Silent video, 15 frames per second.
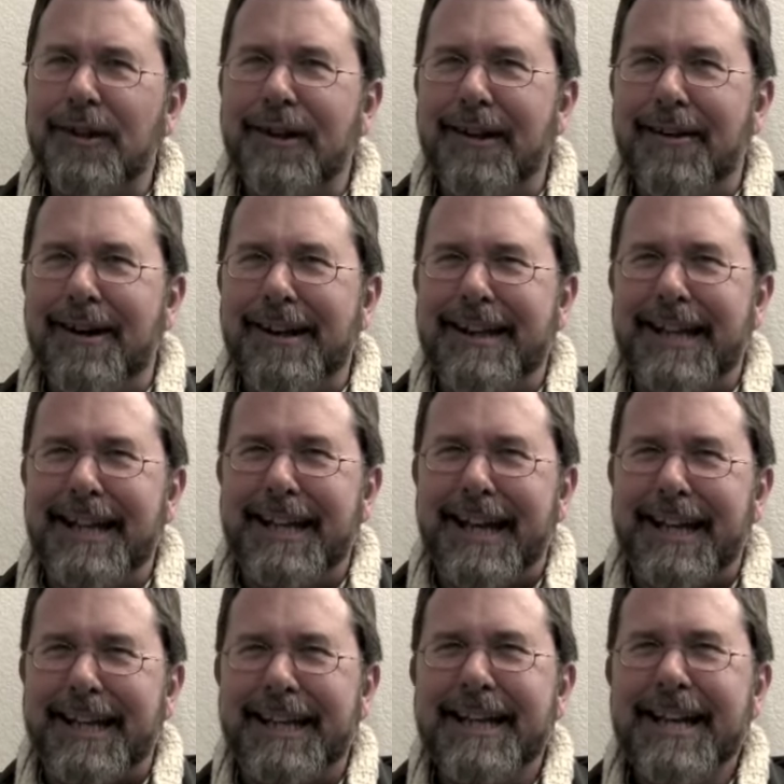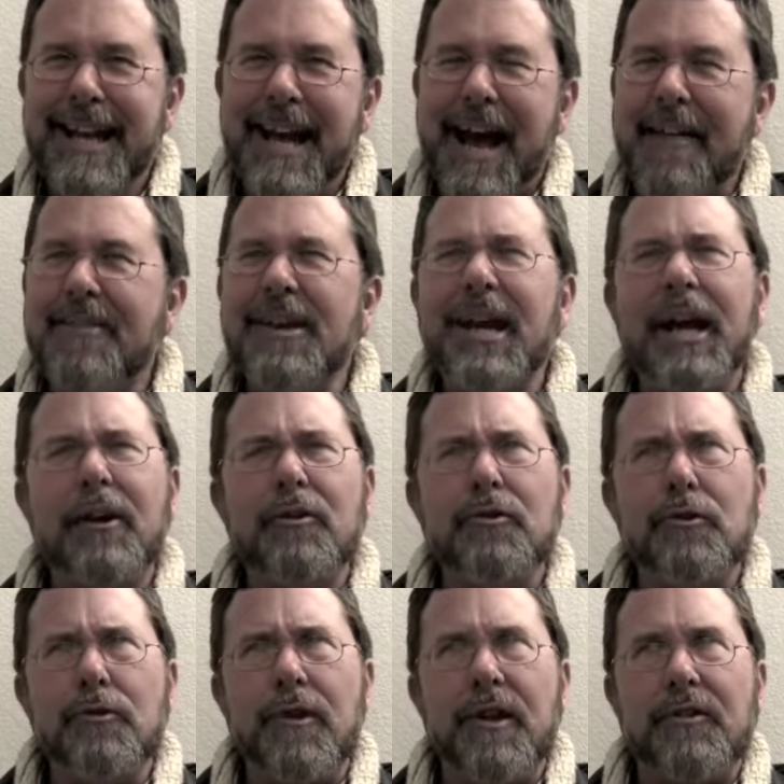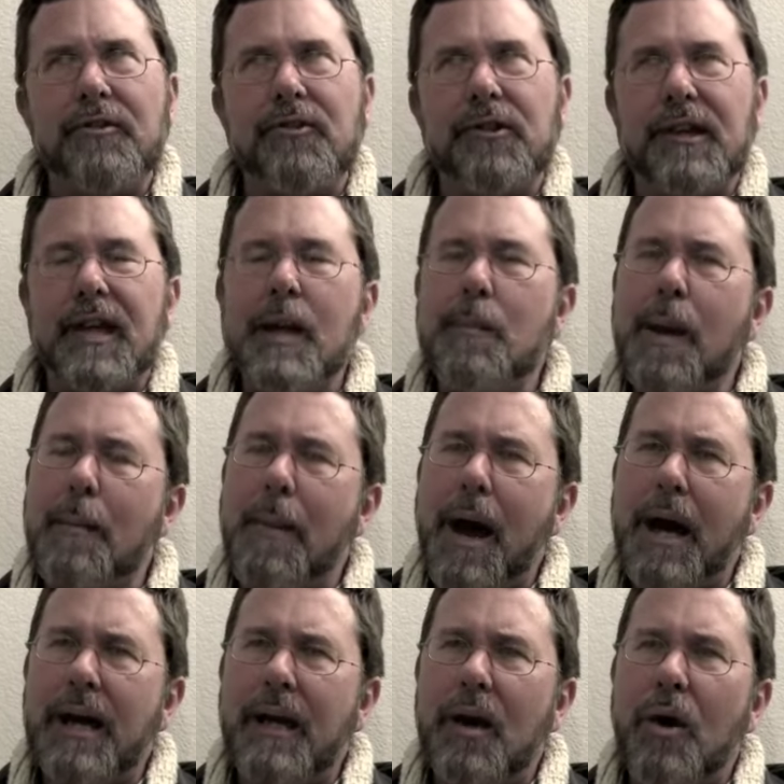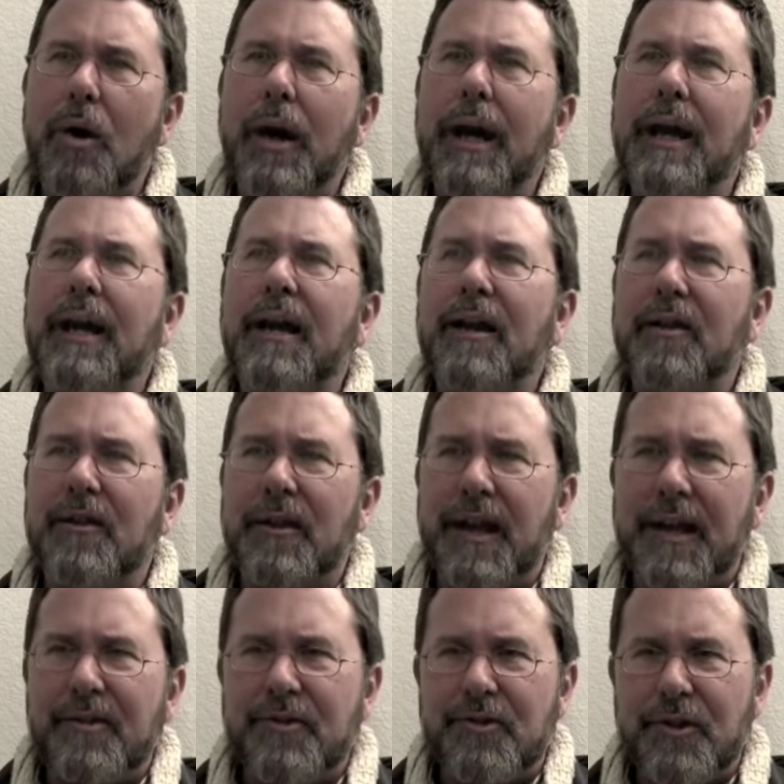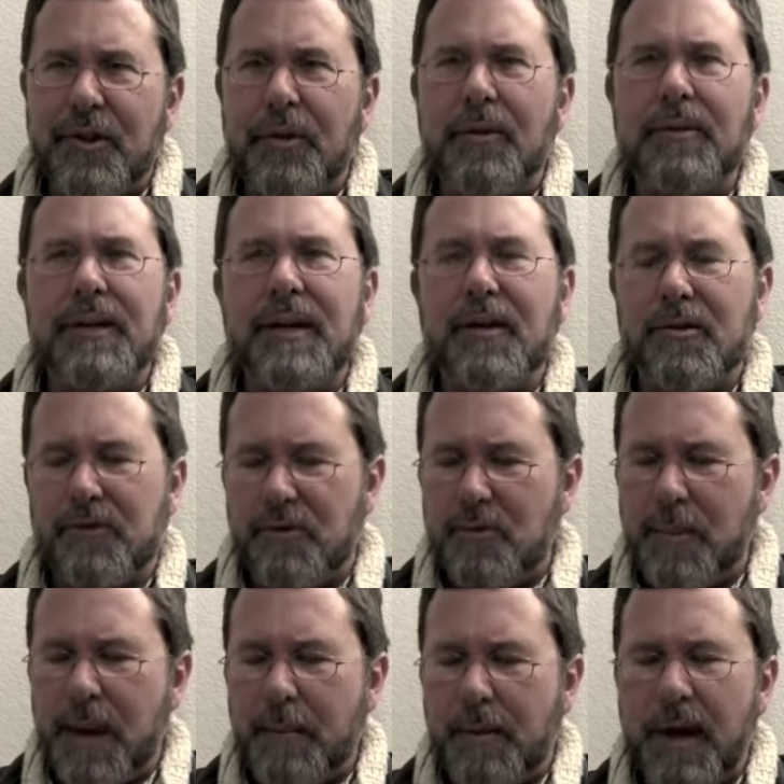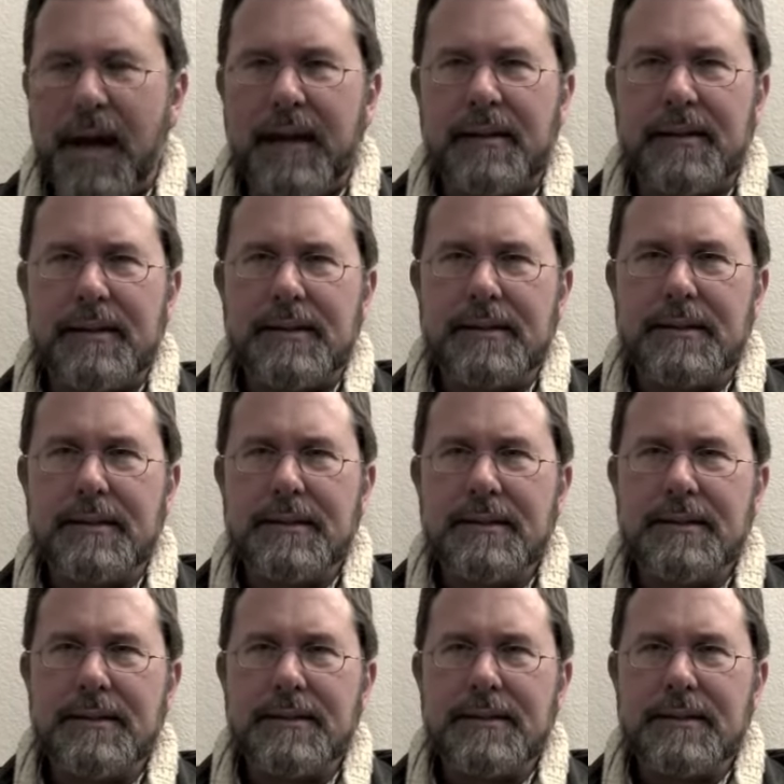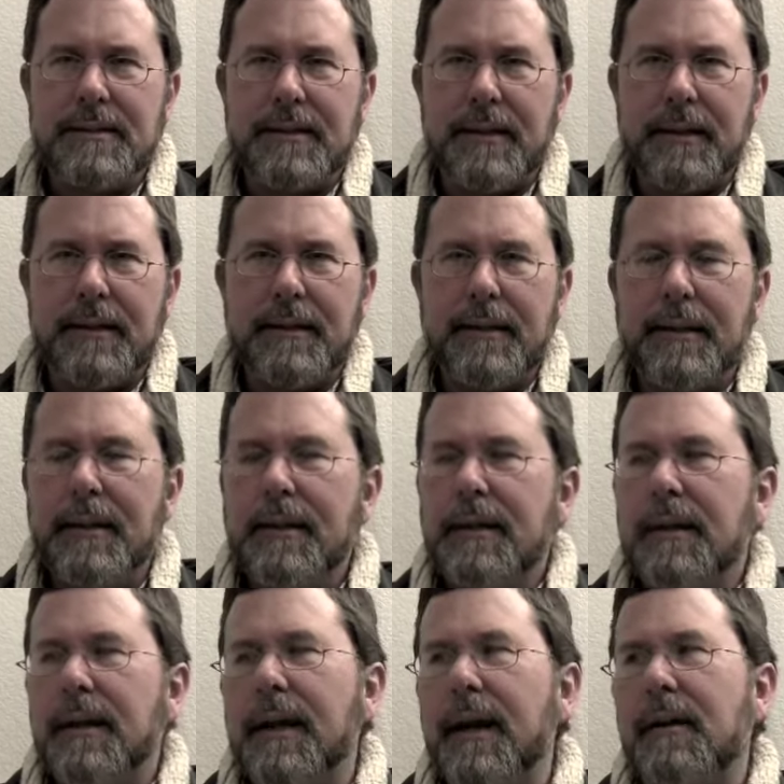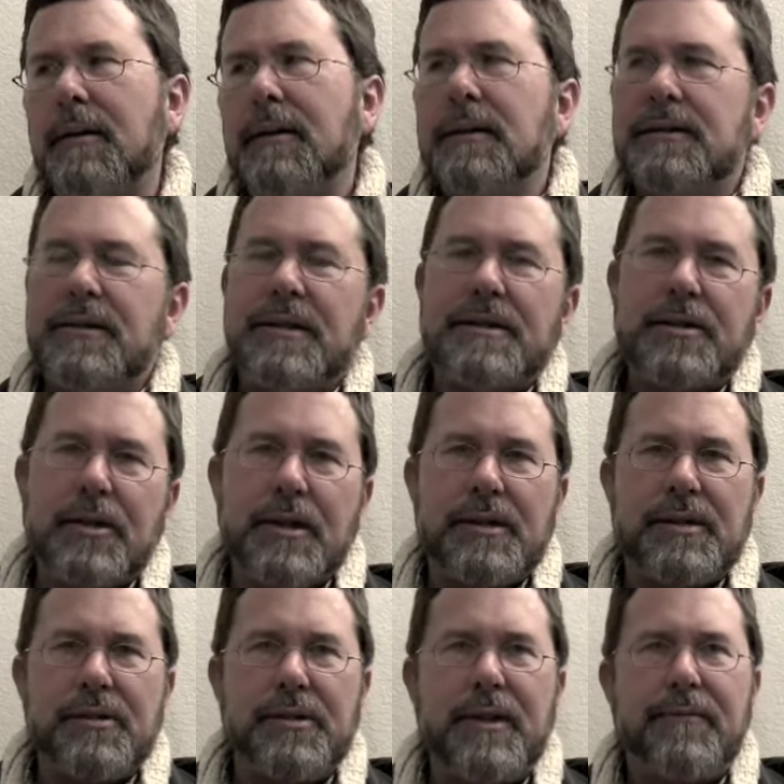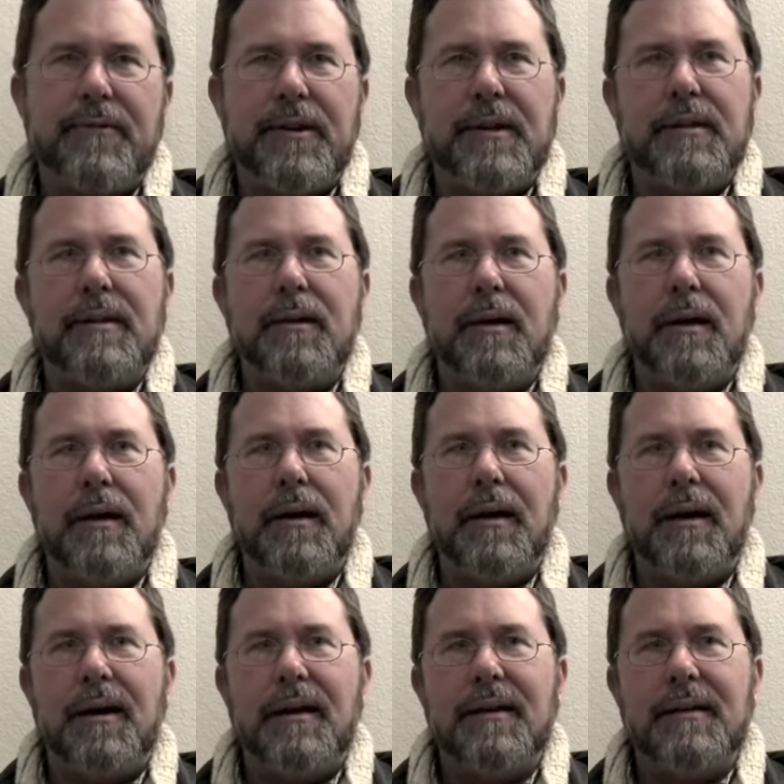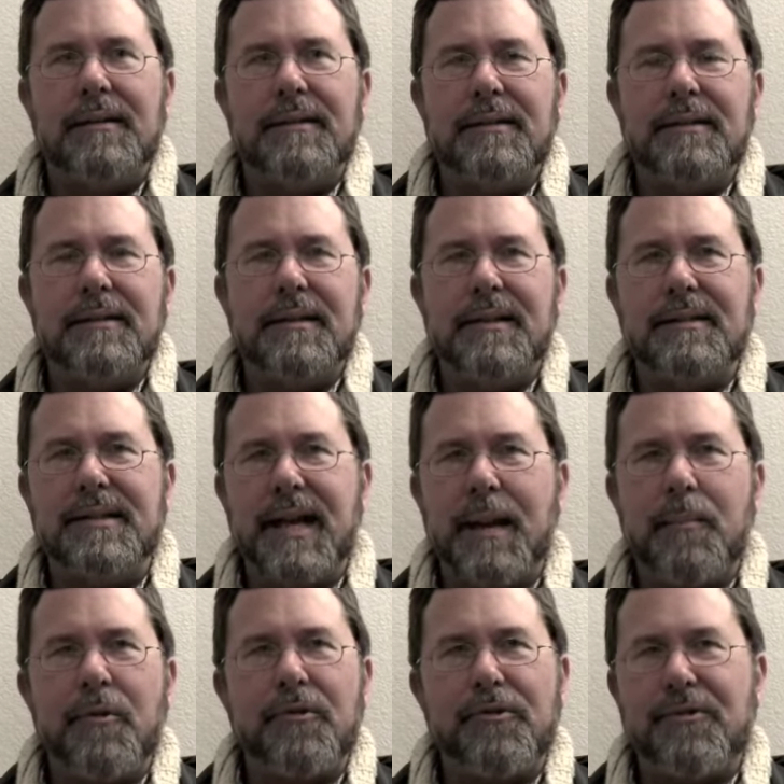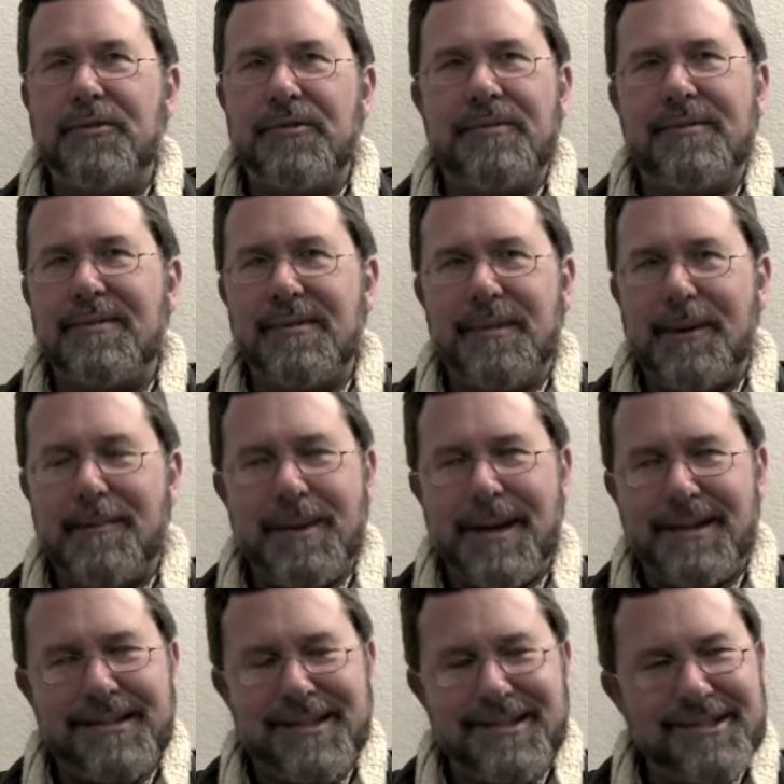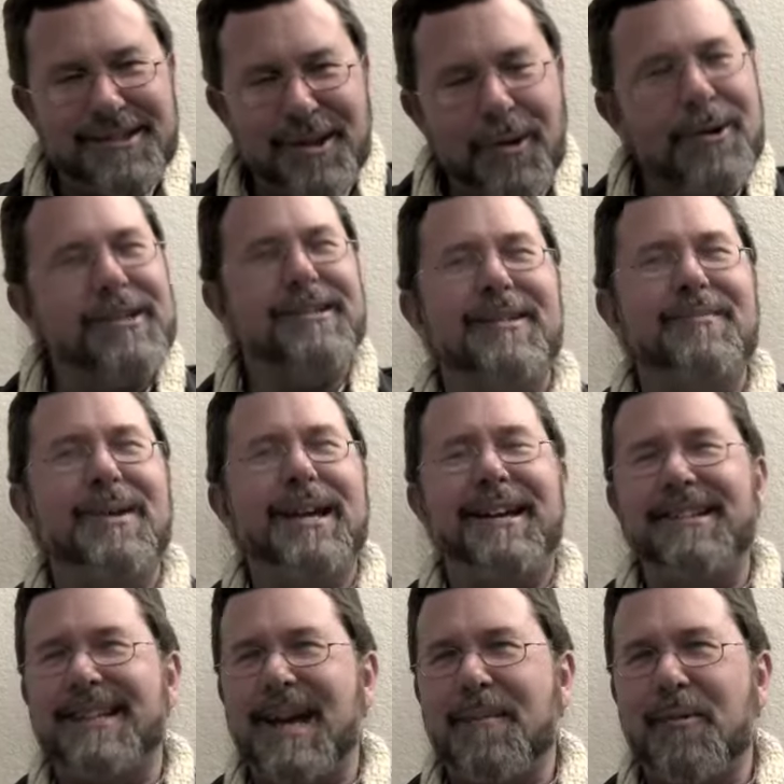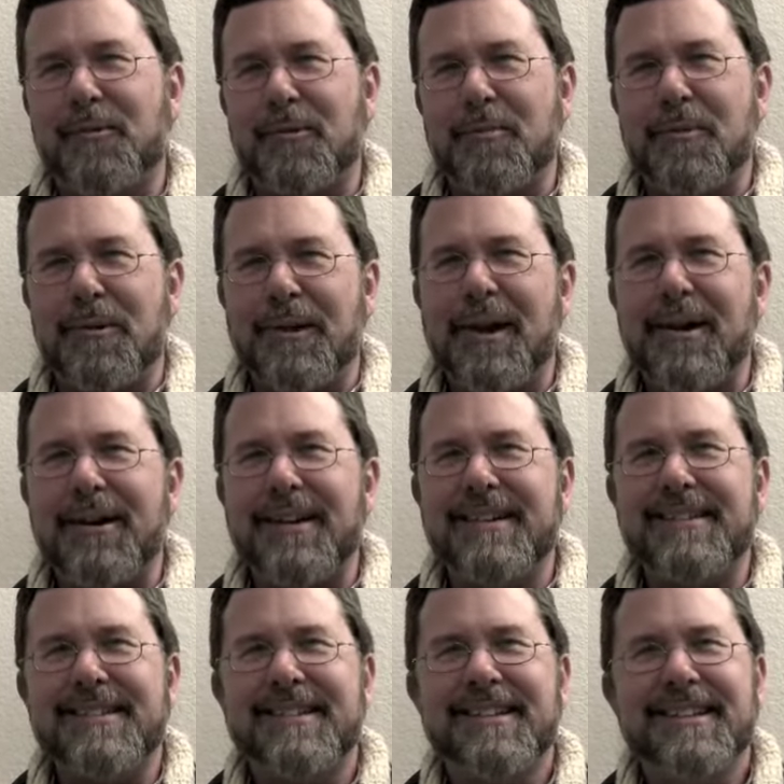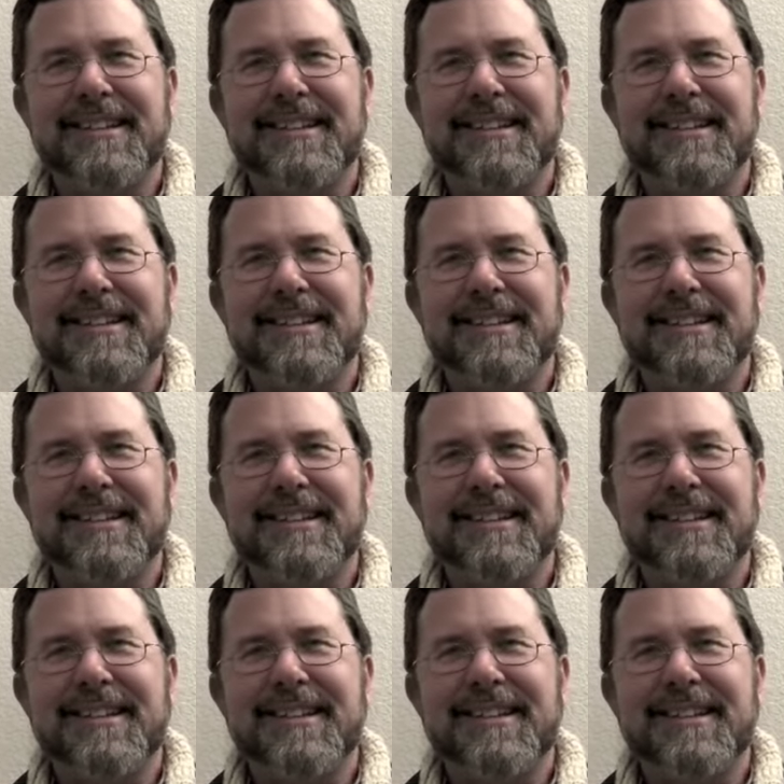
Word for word: You know, I think I, I think I can do this, keep my body going, and still, you know, do my practice." All right. Now, so let's look at two different uh, examples because it's so to make examples with polarities.